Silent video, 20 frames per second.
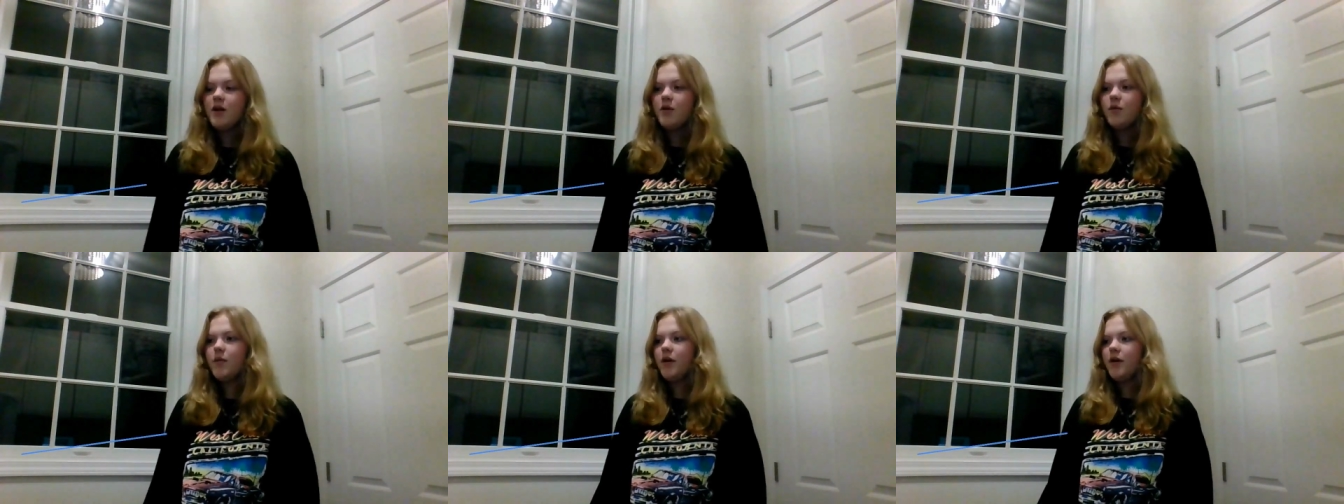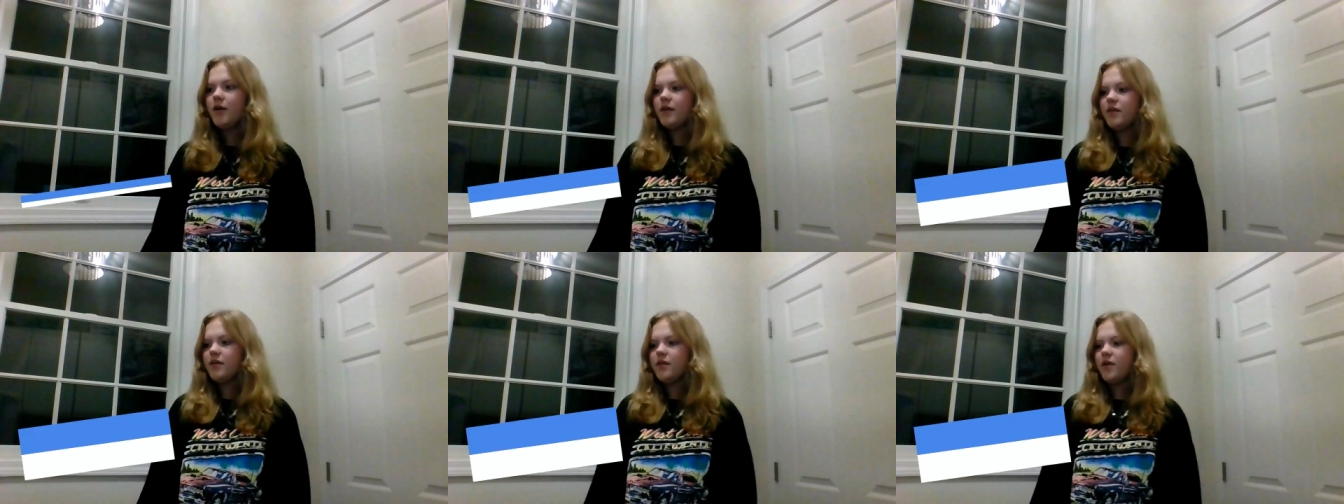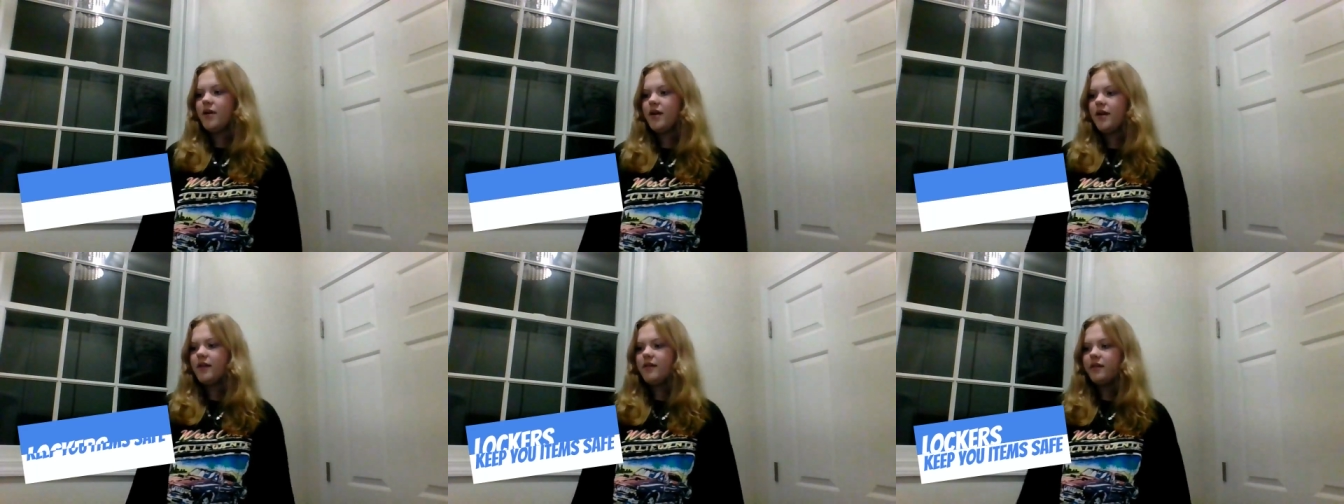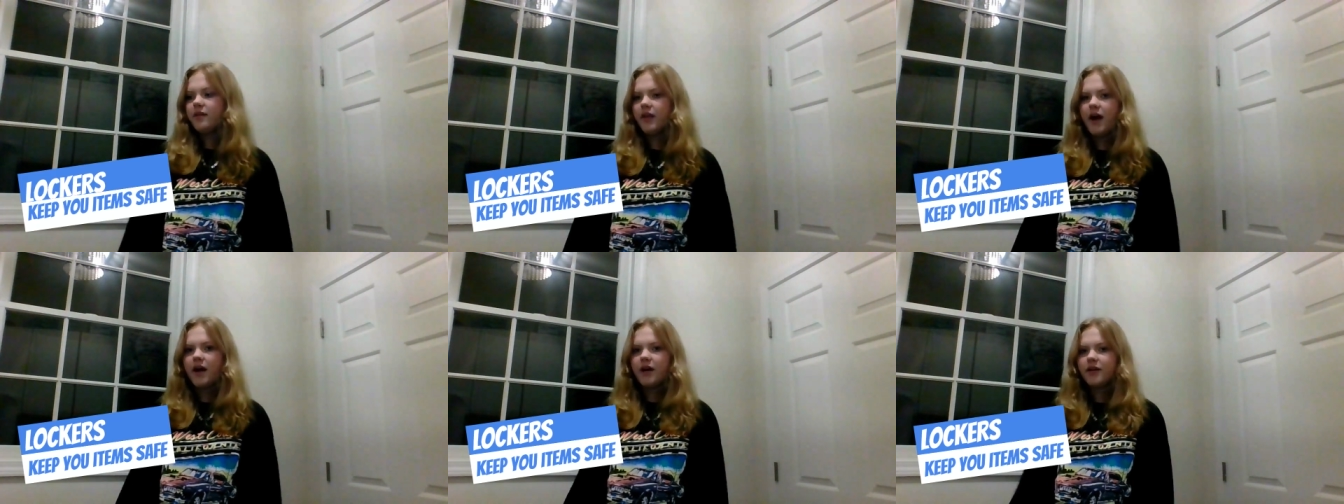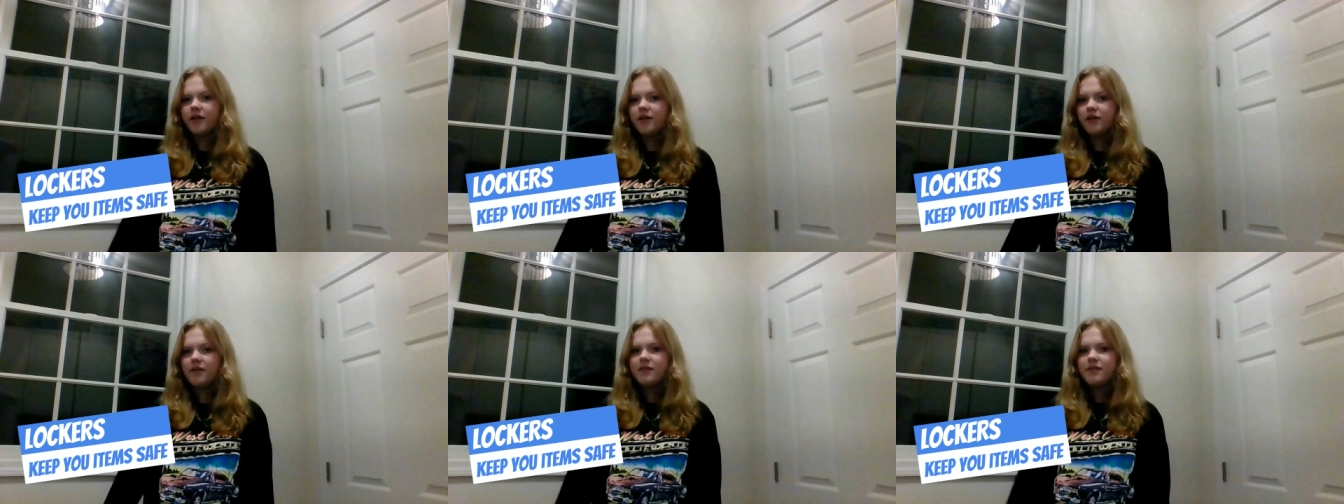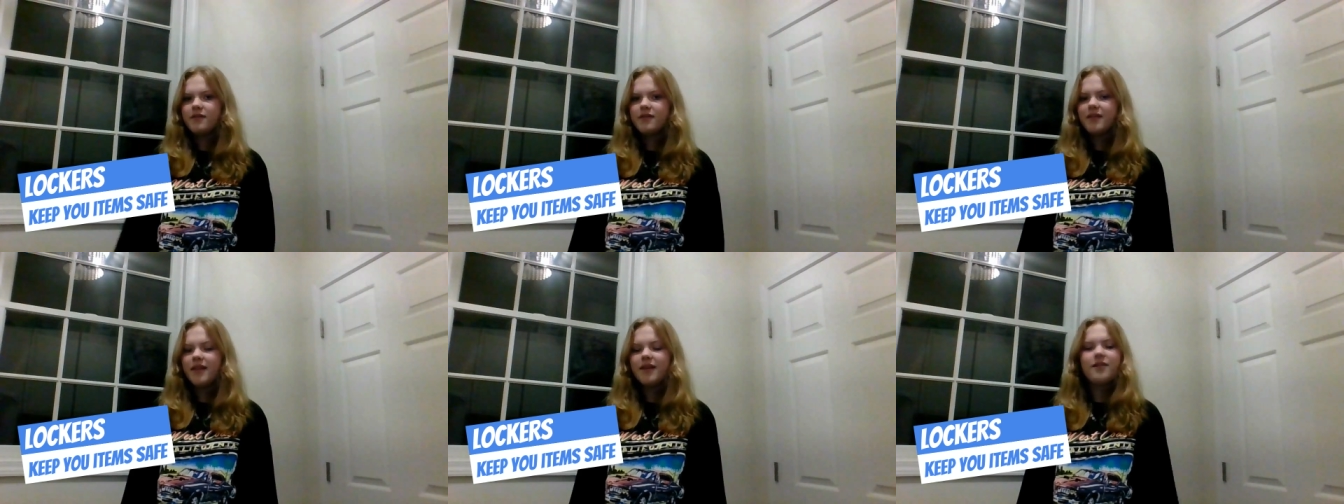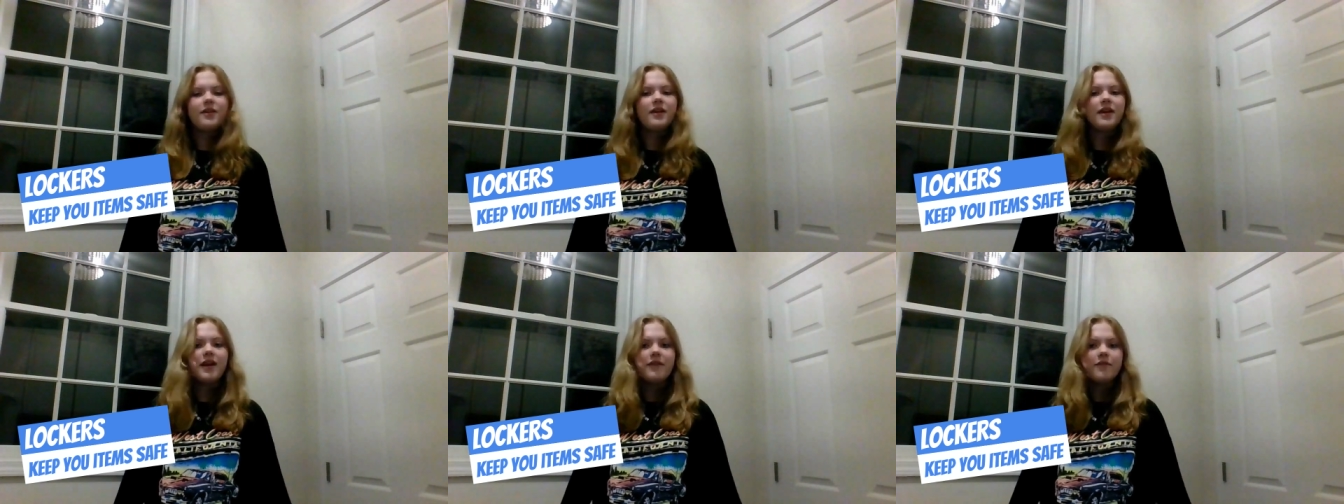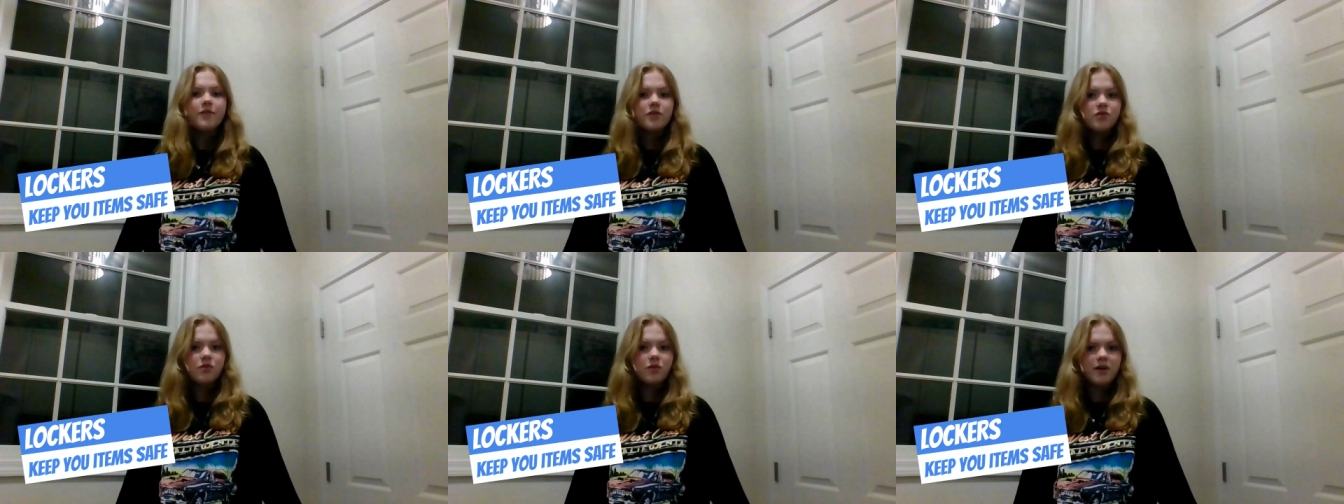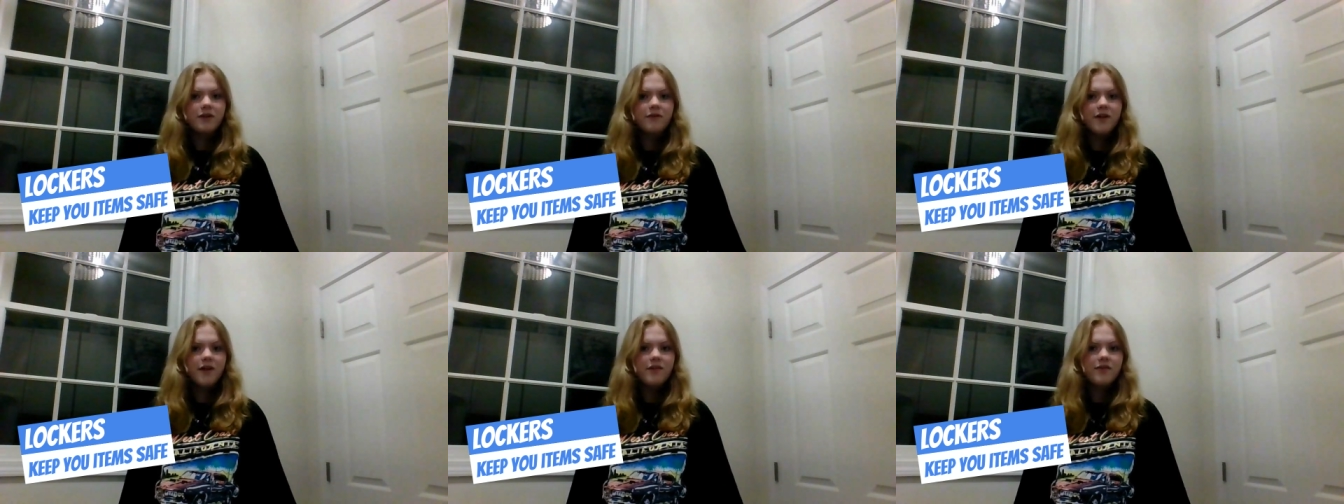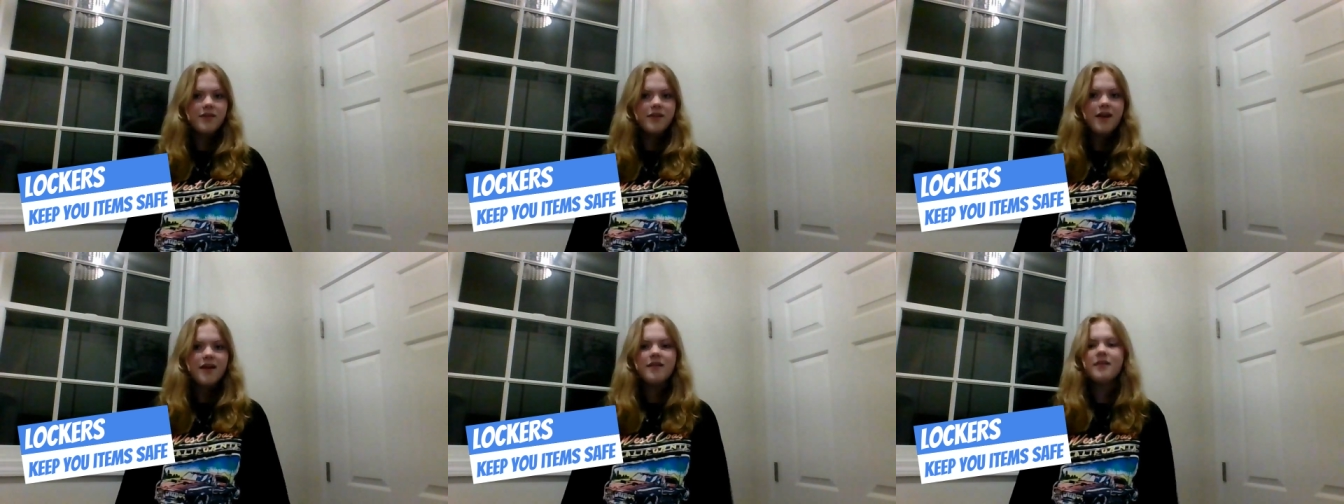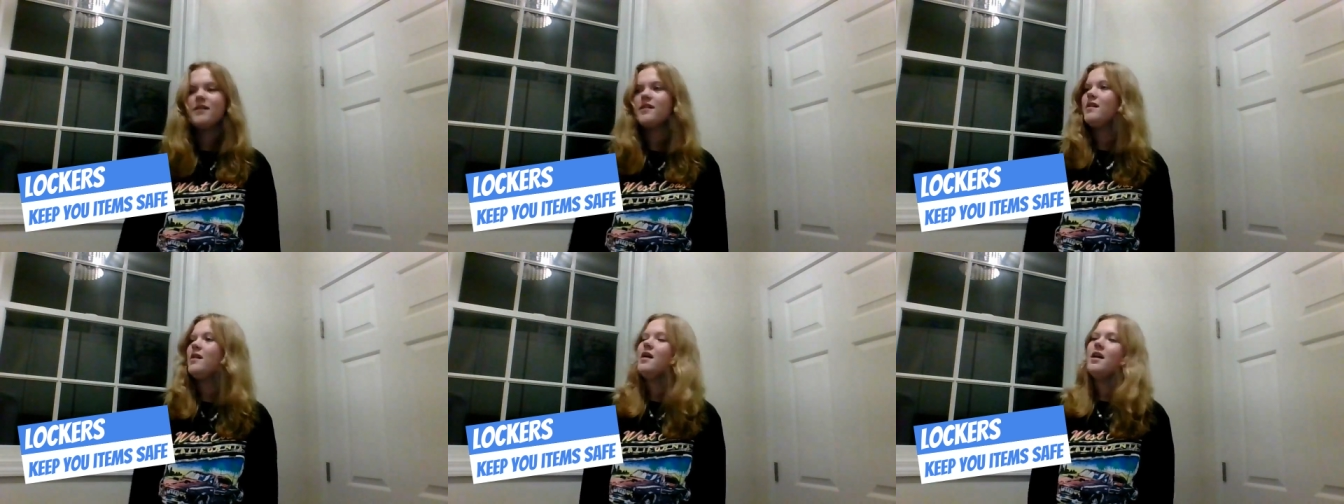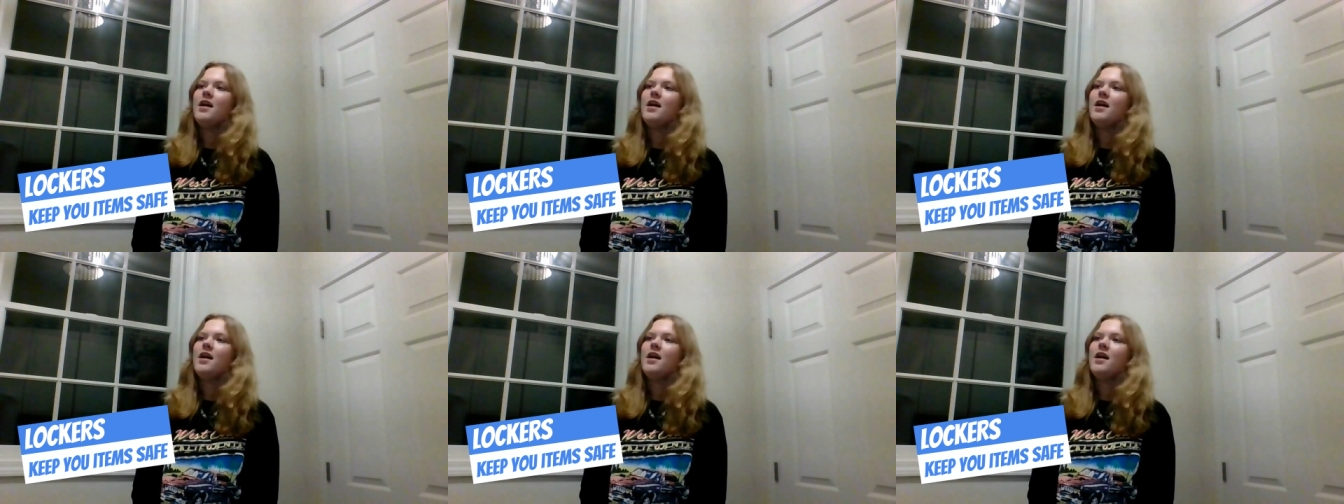Well, there is lockers that you can get for 25 cents.